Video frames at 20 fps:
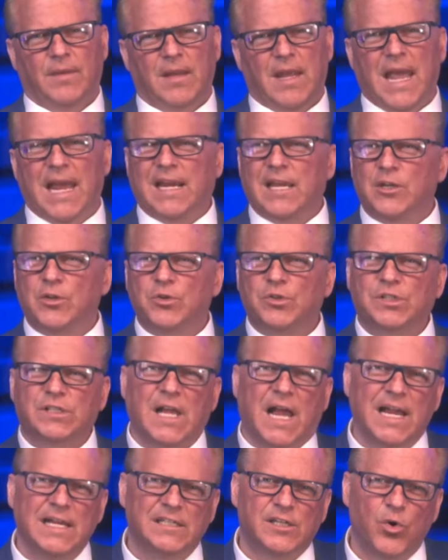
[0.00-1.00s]
and can do
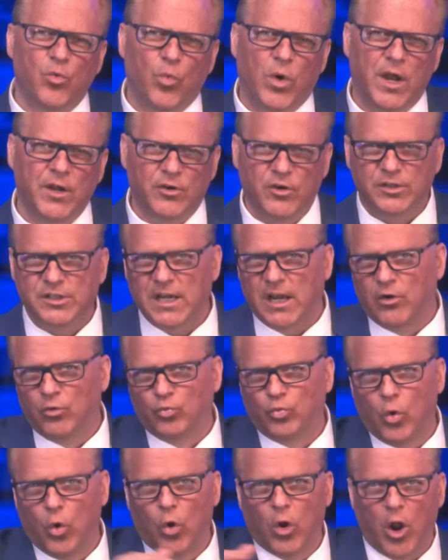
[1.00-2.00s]
signs and wonders and
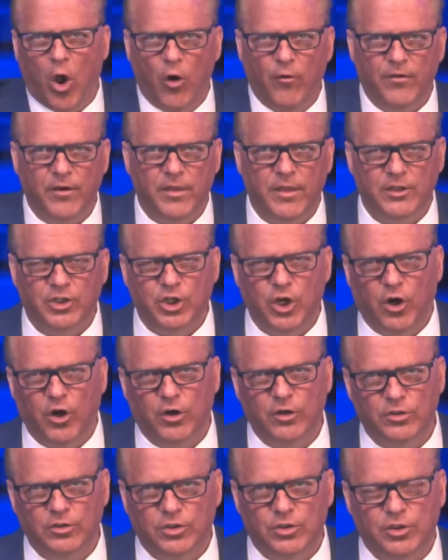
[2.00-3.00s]
rule over the
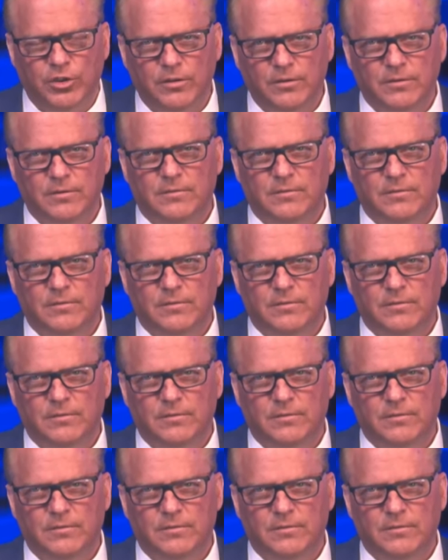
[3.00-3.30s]
church.